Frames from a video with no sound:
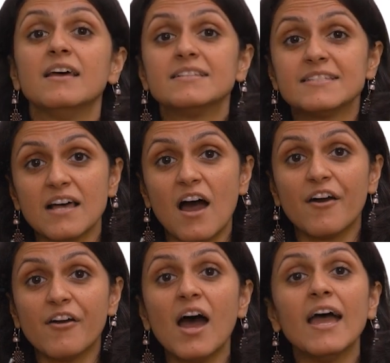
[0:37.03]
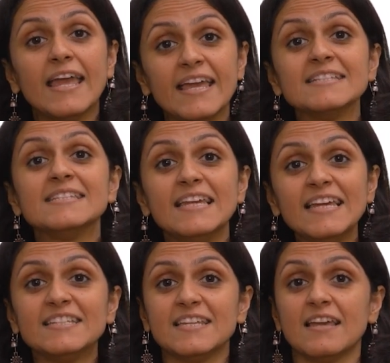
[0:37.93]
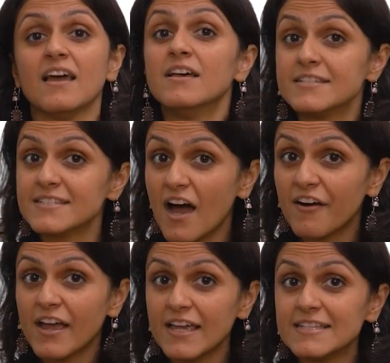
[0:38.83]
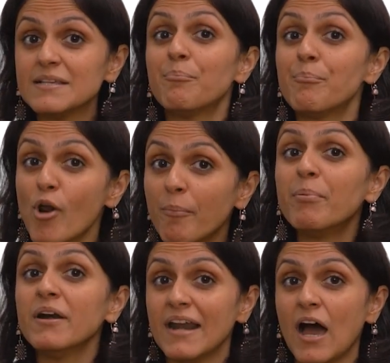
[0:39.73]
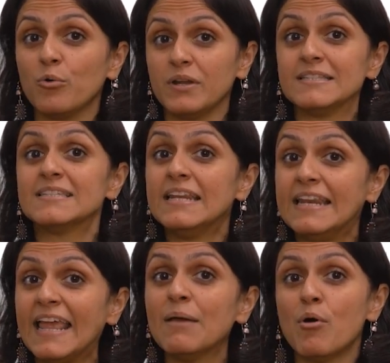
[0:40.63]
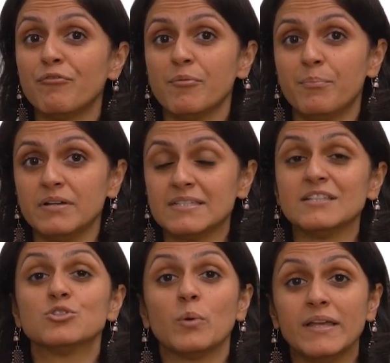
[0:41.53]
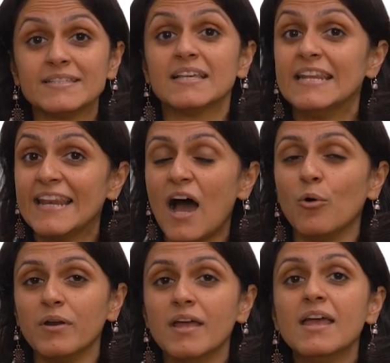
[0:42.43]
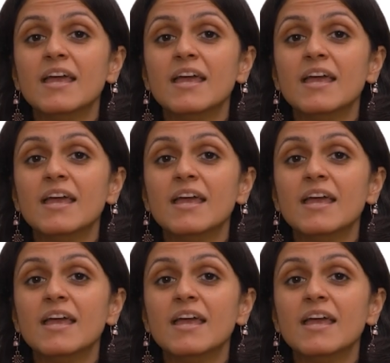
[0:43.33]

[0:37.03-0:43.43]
Sarah is eating. Sarah is a proper noun. It's a name of a person. So it's a noun.